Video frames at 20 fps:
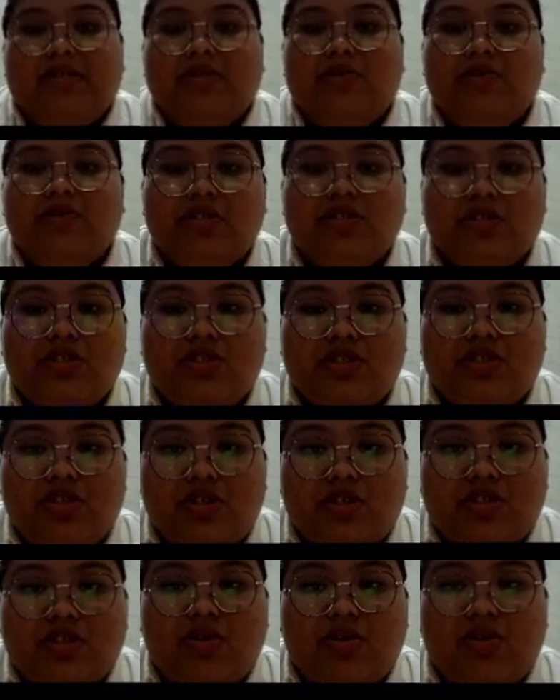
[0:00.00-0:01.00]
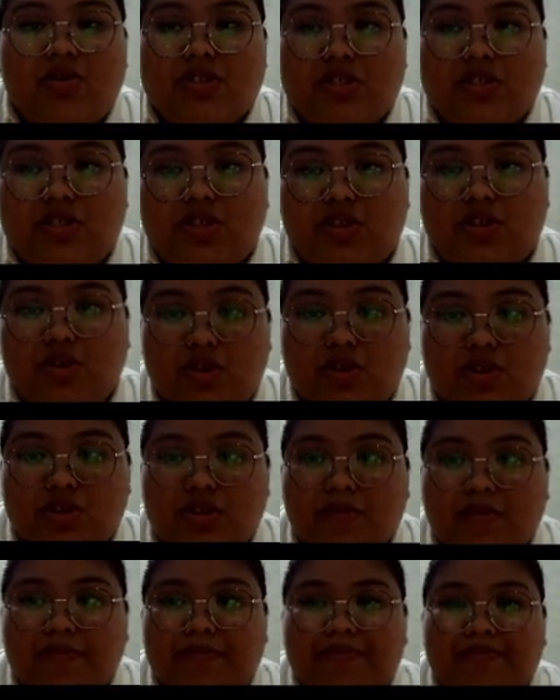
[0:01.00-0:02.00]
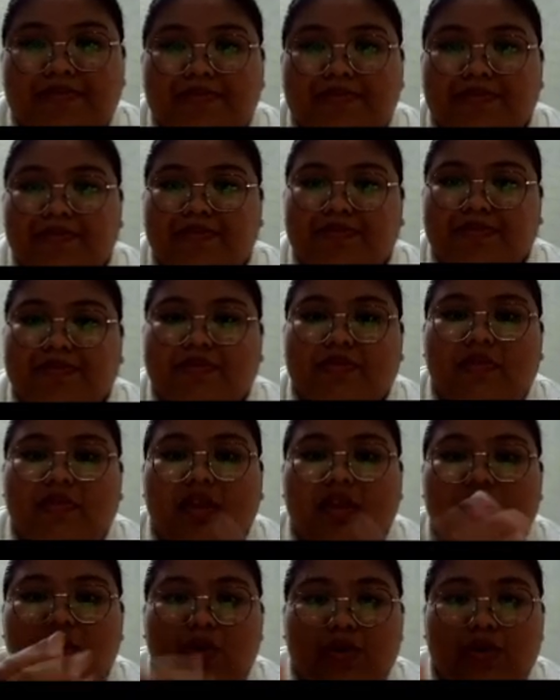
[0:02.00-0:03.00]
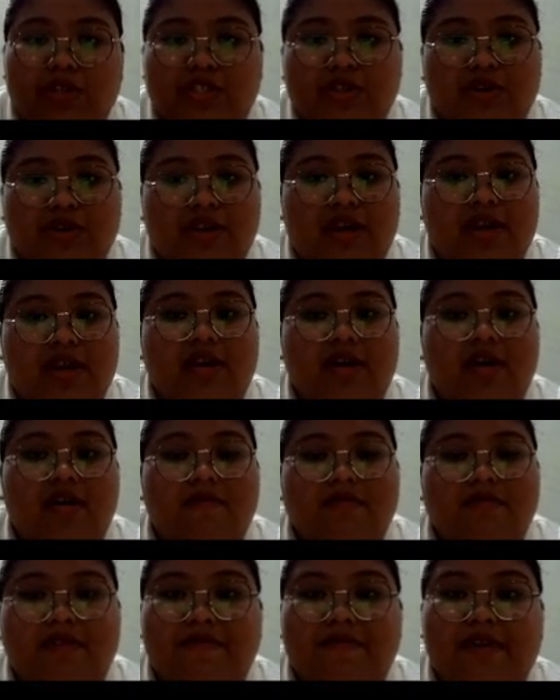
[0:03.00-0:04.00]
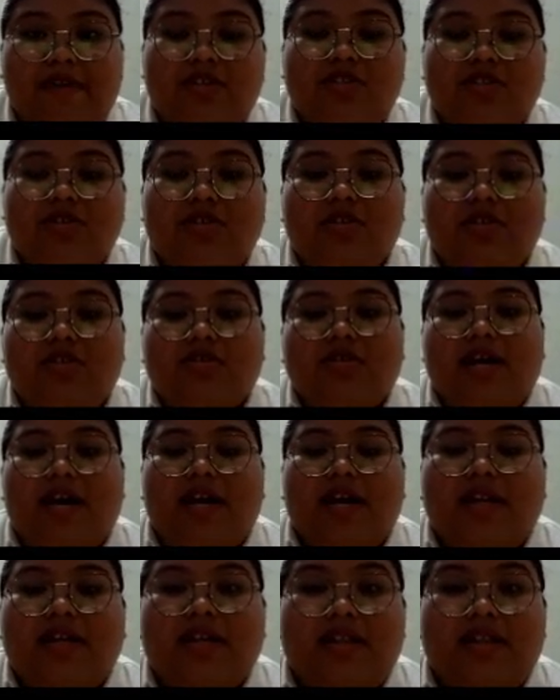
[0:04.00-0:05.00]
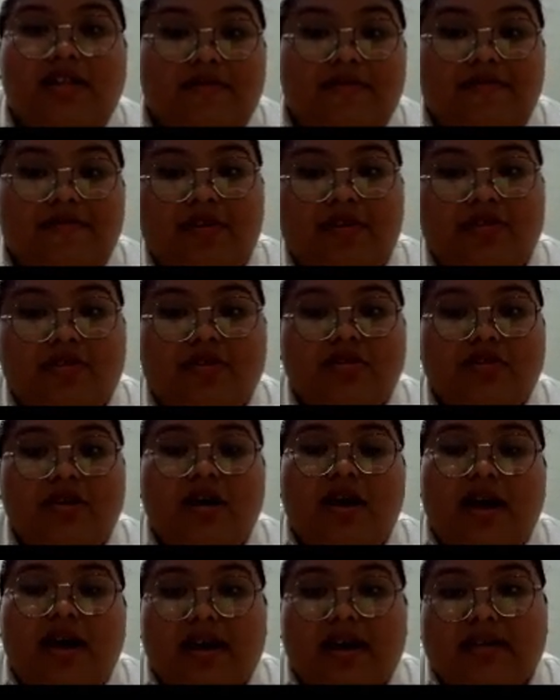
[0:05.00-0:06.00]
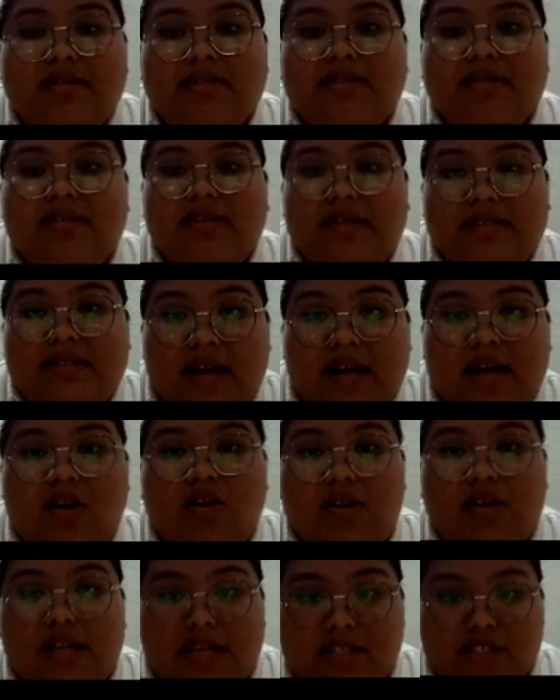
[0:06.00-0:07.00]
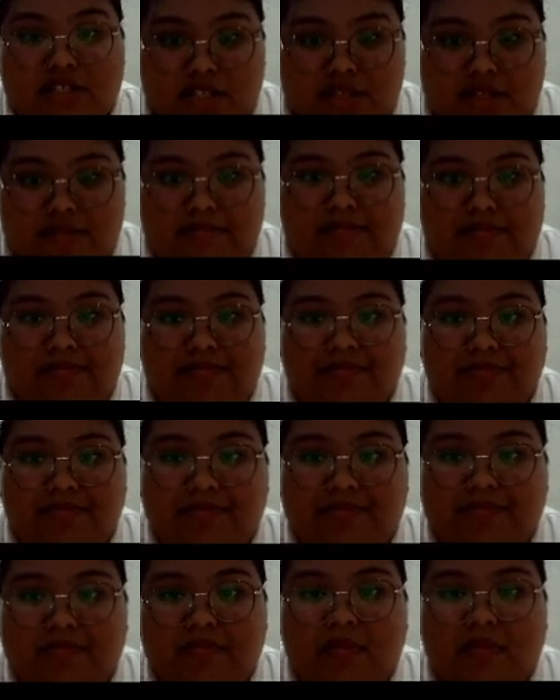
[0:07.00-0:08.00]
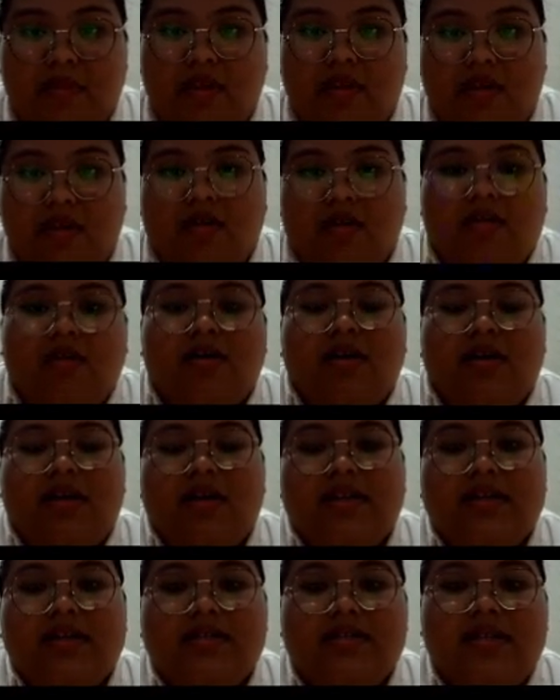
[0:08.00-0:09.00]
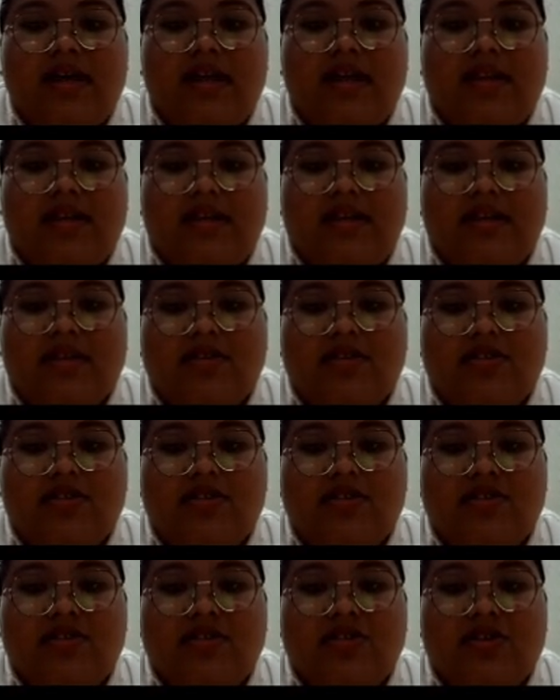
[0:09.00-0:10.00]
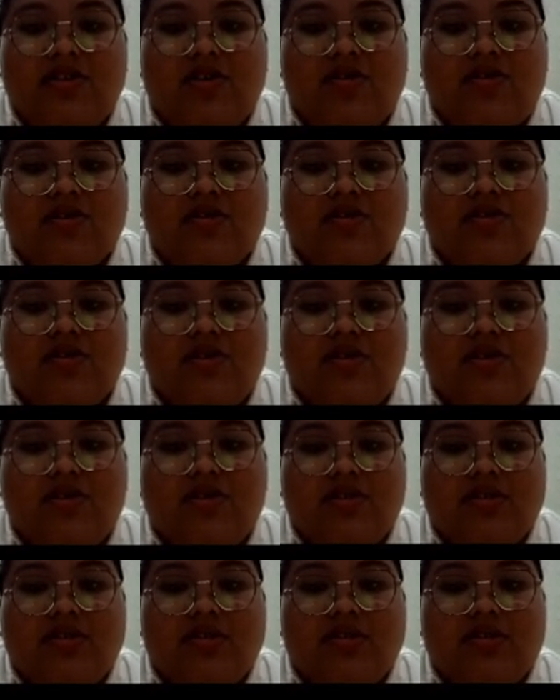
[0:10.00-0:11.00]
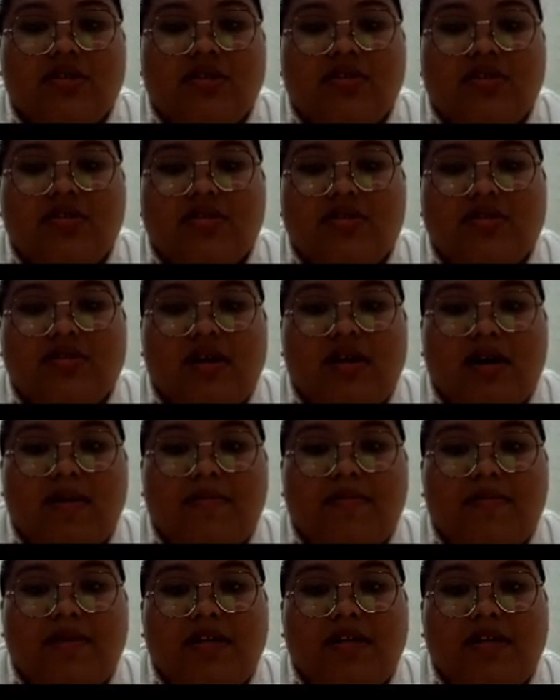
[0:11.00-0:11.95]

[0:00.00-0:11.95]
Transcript: the researchers also use questionnaire, observations, and interviews as data collection. In this study, the researchers also use some